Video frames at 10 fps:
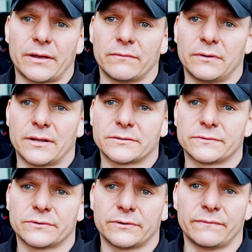have lots
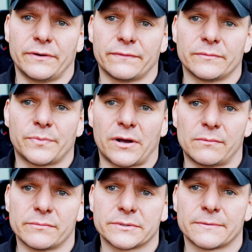of sort of different
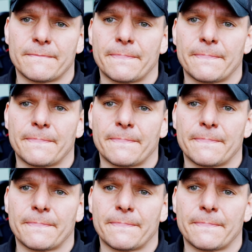problems.